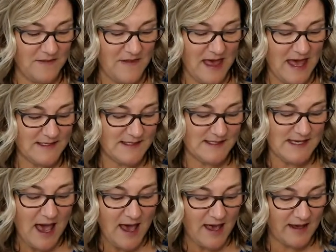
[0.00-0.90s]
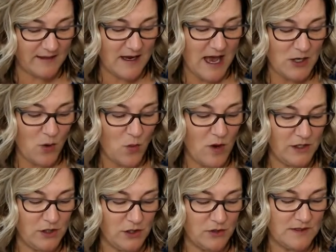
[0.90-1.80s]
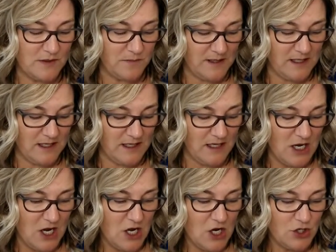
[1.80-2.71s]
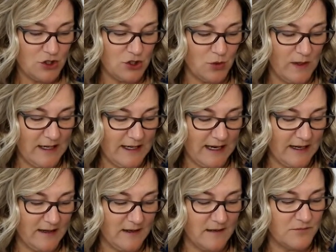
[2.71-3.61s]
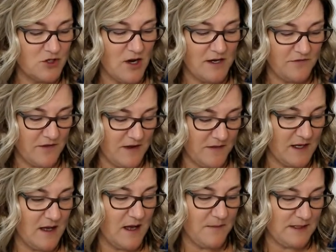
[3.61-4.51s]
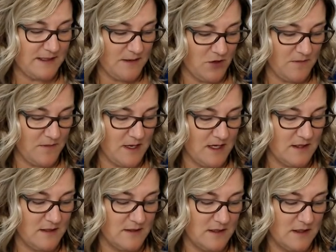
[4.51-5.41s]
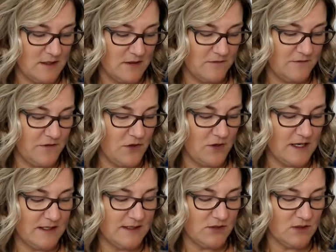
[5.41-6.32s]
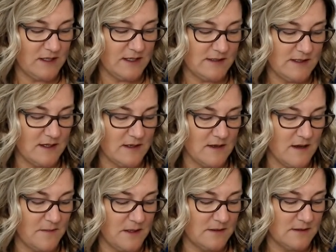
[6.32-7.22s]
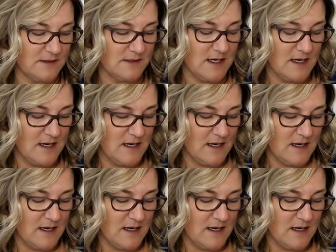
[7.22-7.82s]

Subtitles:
And that's sad. I don't want you to be joining. I'm trying to find the comments. I'm on my phone and I still can't see the comments.